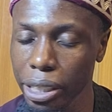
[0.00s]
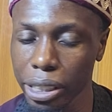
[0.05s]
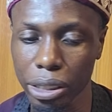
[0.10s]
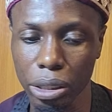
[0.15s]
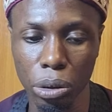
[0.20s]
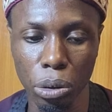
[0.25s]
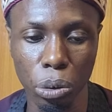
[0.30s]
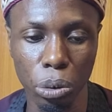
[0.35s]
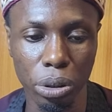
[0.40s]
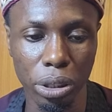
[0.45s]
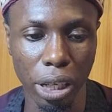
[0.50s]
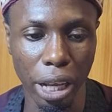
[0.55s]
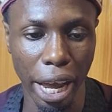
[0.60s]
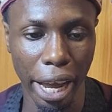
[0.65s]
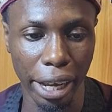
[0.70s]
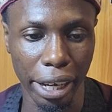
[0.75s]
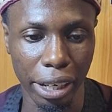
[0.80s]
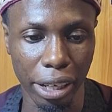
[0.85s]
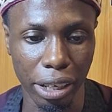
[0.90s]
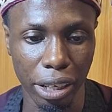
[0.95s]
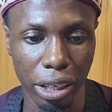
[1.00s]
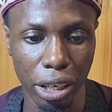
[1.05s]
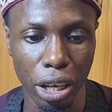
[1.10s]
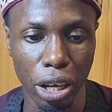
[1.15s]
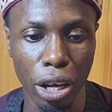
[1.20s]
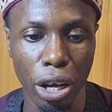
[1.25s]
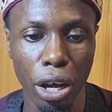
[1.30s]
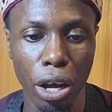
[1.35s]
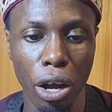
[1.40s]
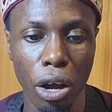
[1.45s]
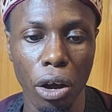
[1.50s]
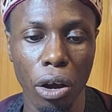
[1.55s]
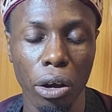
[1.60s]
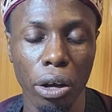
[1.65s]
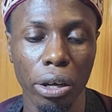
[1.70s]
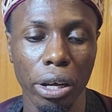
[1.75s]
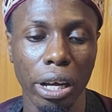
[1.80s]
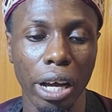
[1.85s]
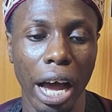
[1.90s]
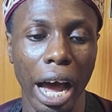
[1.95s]
it looks like,
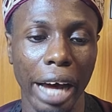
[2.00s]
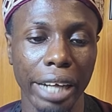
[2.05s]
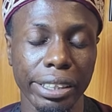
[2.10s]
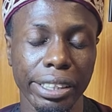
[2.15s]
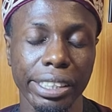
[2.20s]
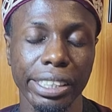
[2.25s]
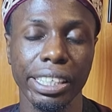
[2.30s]
and